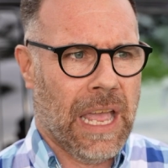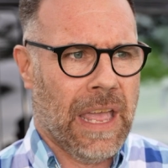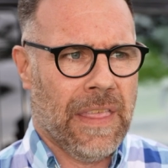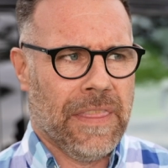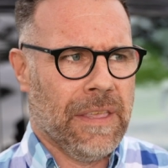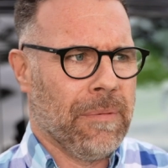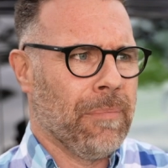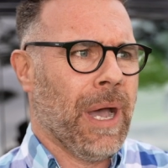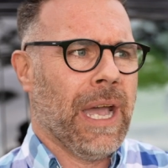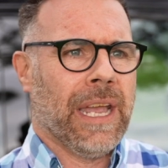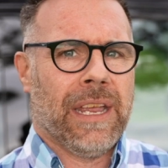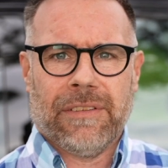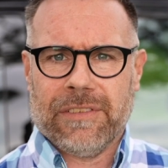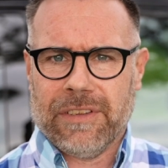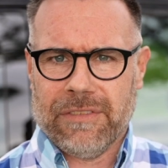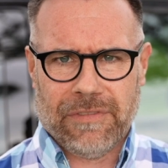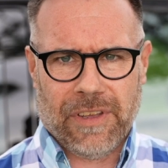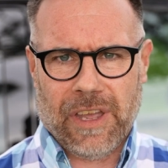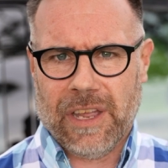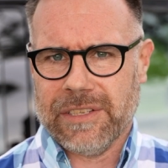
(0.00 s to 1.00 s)
and they might have
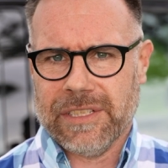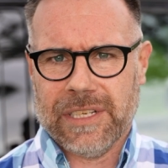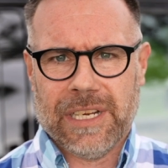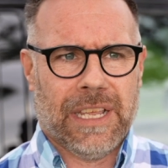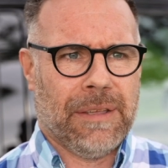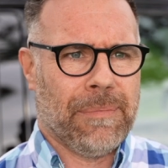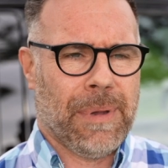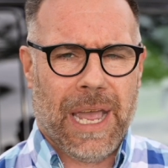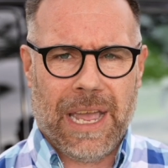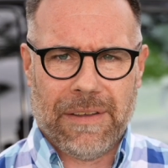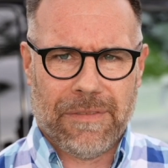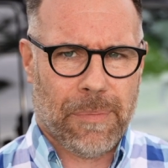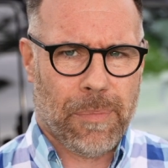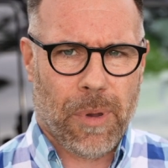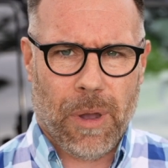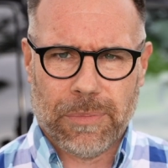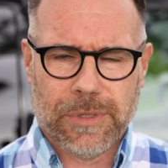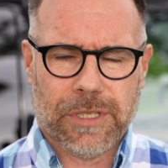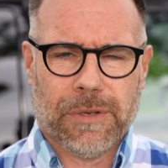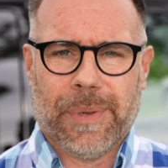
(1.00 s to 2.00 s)
converted it, it might have a
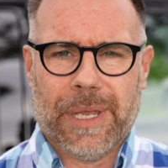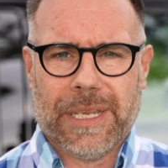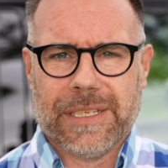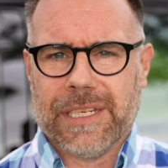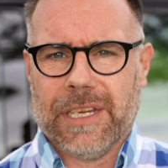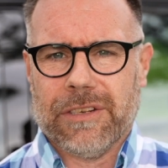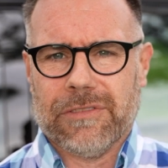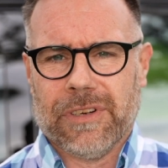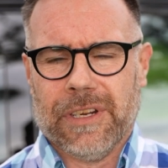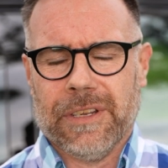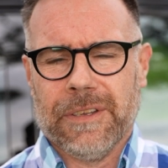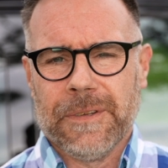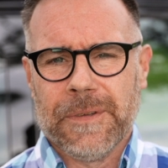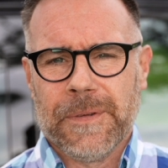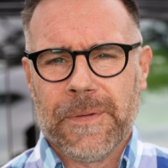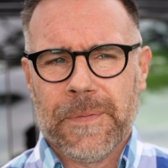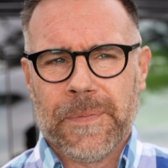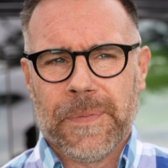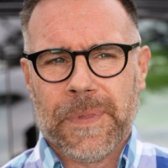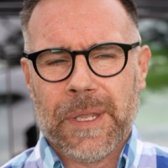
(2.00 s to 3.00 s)
Poptop, etc.
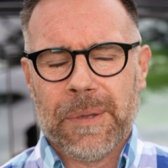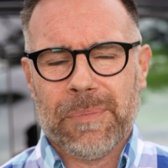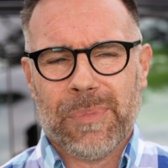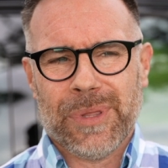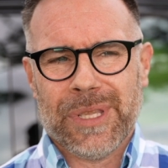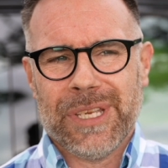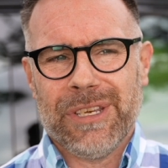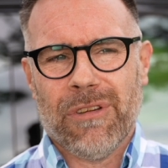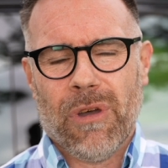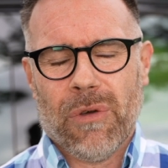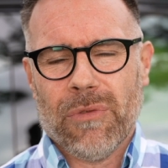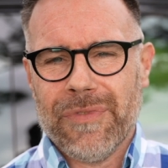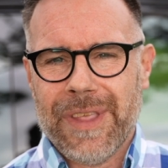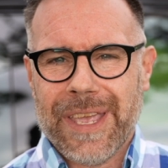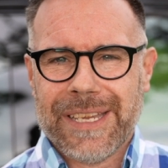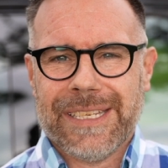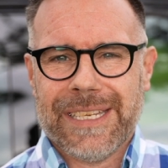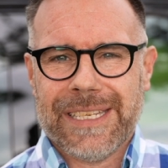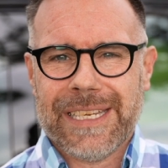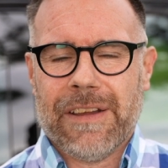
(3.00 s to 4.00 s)
But they're not
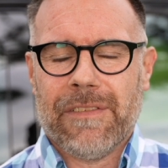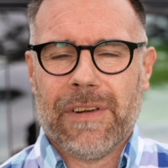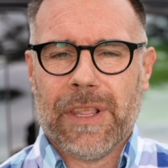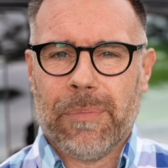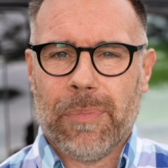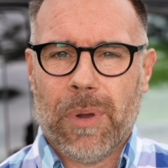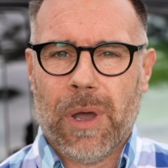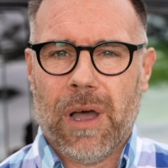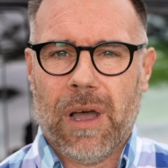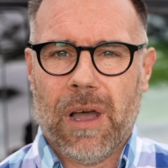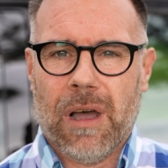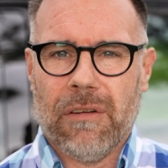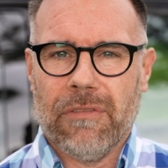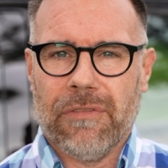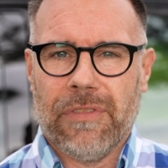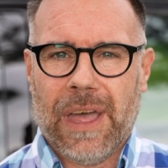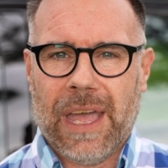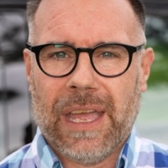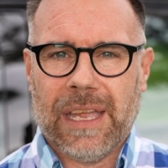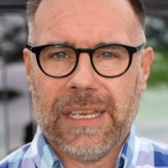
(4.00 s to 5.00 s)
necessarily part
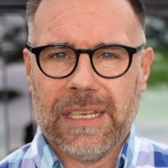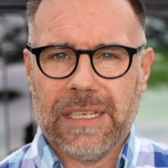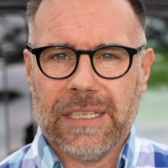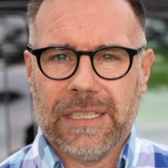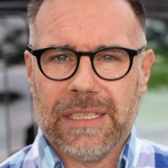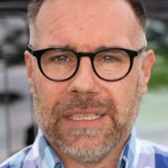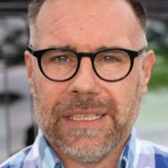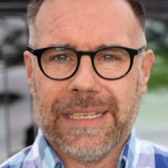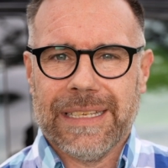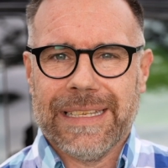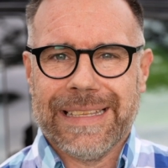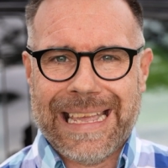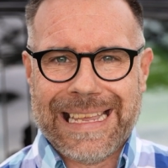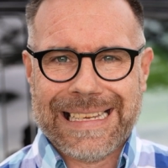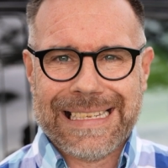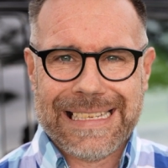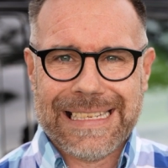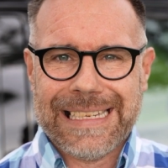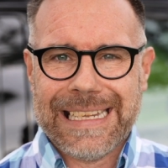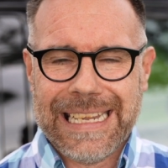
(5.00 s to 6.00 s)
of
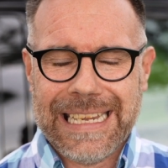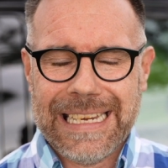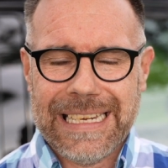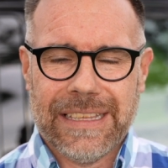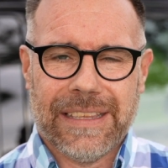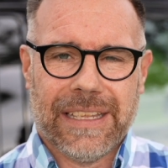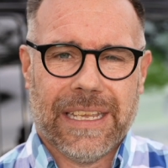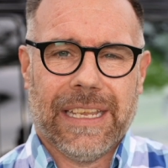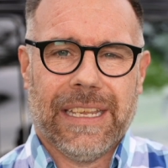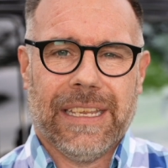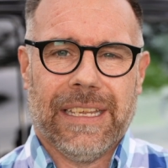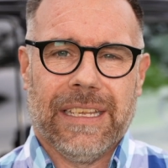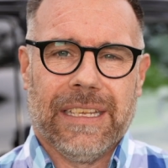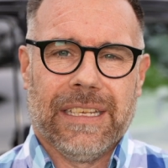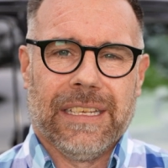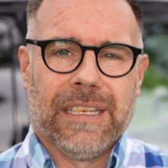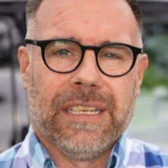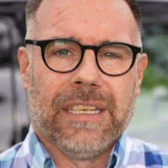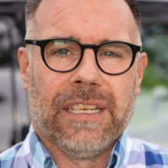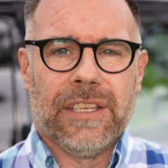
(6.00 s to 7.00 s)
that scene, the
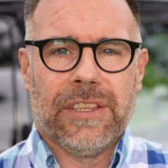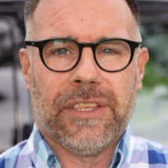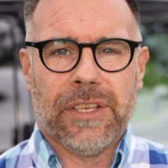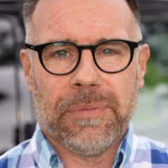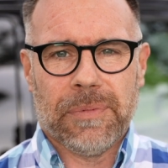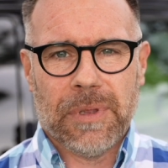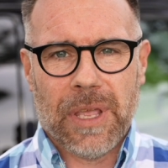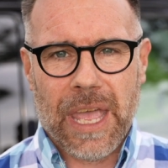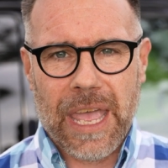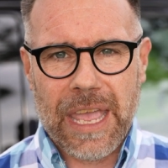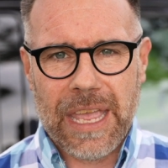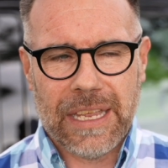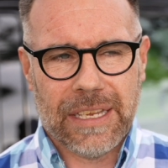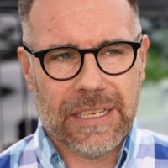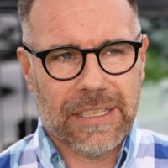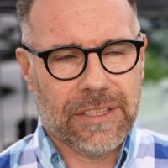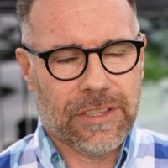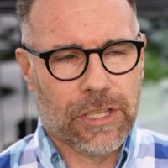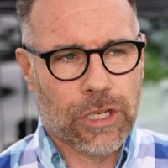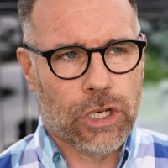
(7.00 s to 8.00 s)

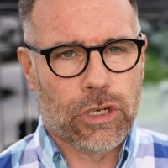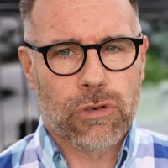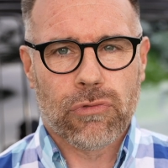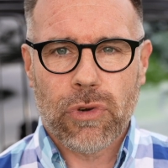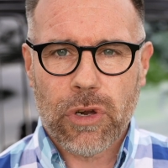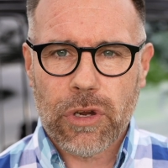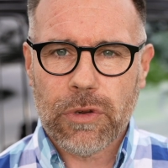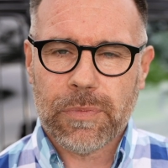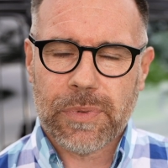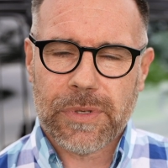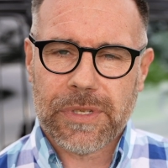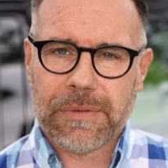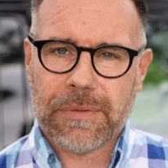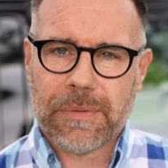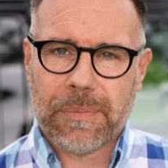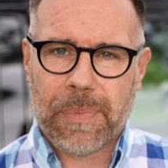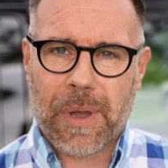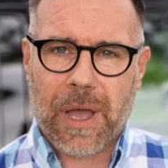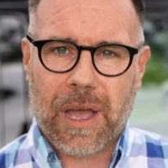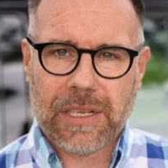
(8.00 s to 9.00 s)
groups
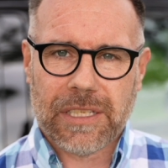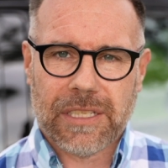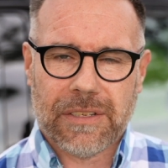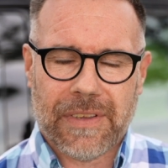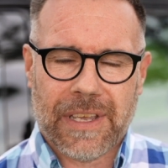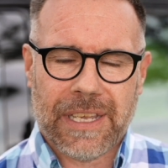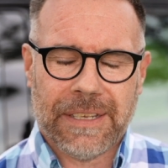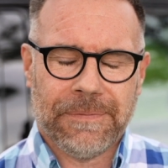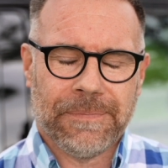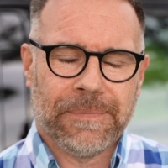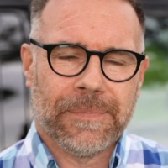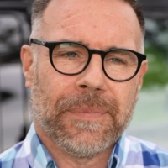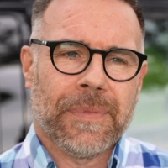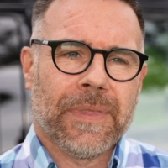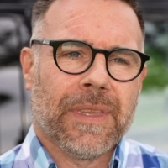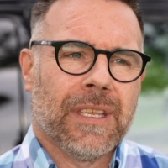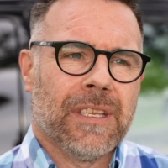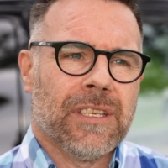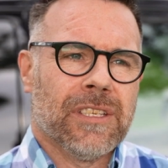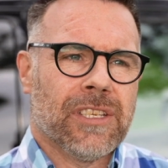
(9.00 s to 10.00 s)
part of it.
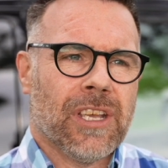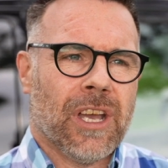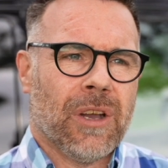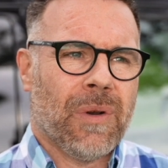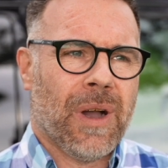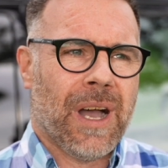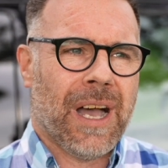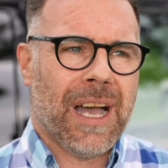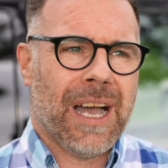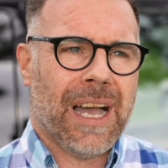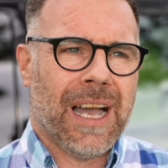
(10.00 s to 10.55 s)
So